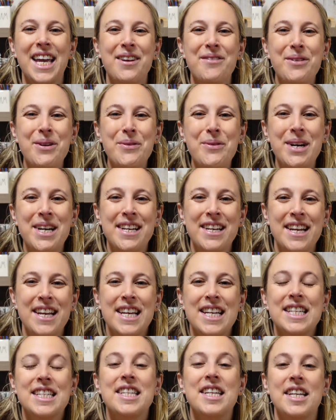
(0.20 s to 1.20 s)
everyone!
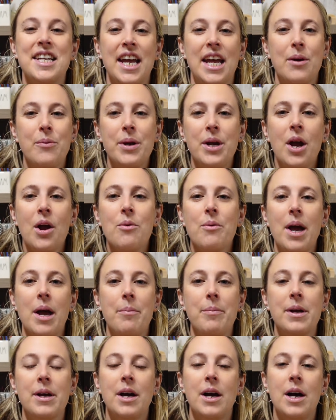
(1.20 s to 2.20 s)
Today we are
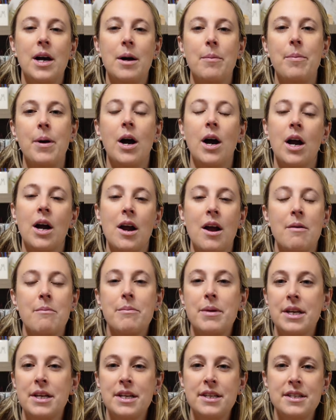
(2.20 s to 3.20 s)
wrapping up our
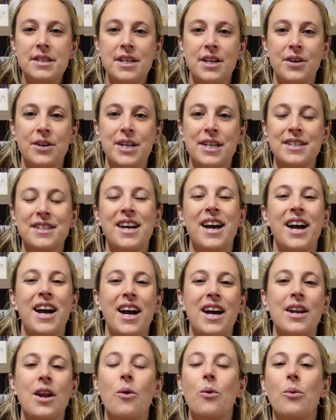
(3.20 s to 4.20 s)
mini-series
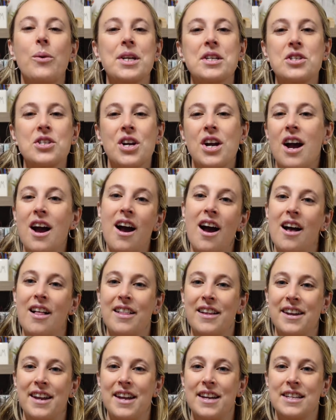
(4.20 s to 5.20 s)
on winter
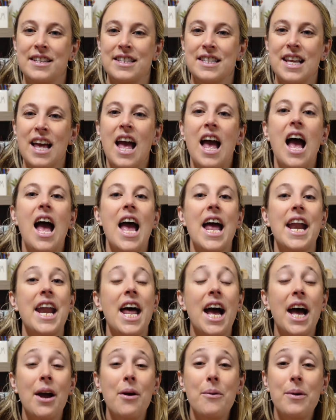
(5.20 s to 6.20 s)
holidays. And
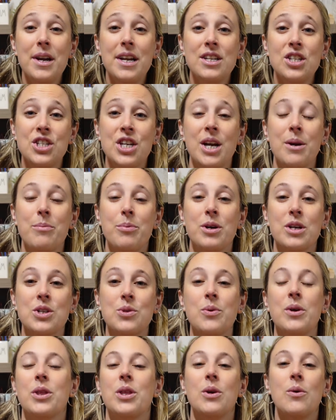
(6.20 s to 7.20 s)
I want to share books
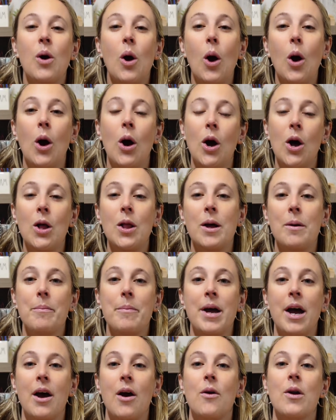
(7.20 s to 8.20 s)
with you all
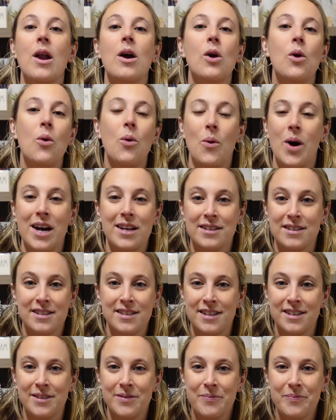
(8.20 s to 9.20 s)
about
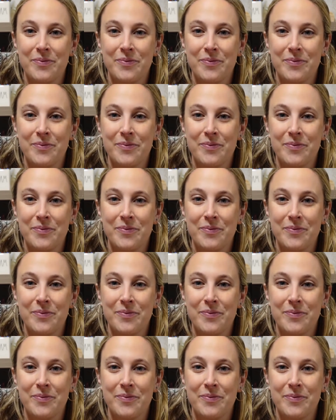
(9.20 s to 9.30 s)
KWANZAA.